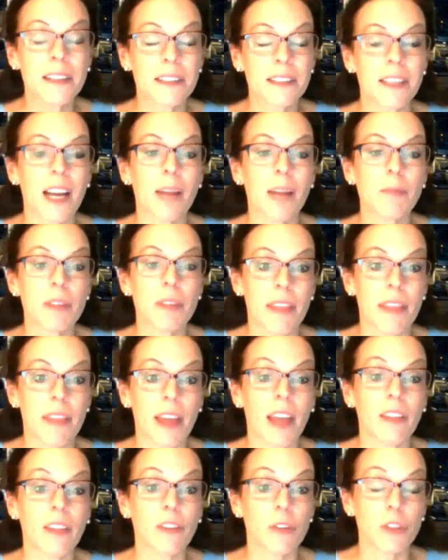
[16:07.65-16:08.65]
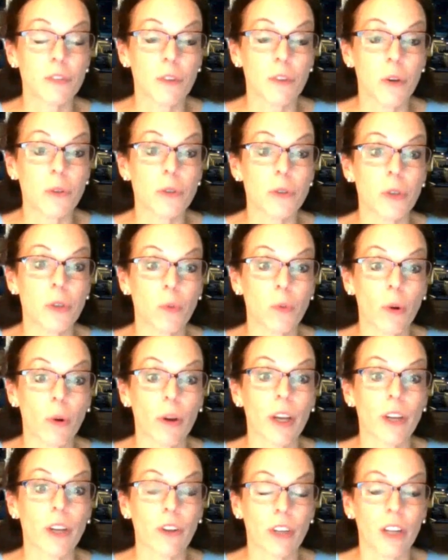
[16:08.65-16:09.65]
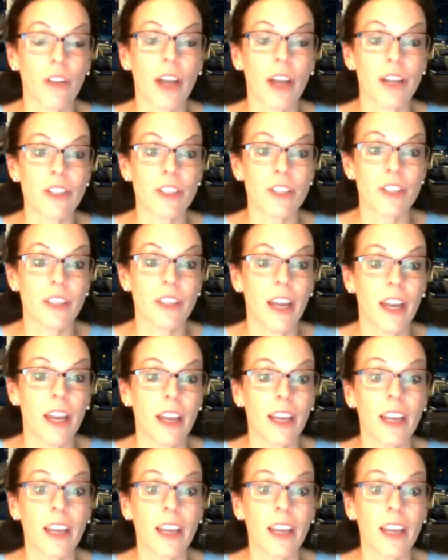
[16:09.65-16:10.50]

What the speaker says: the time to thank those folks who are working on election day.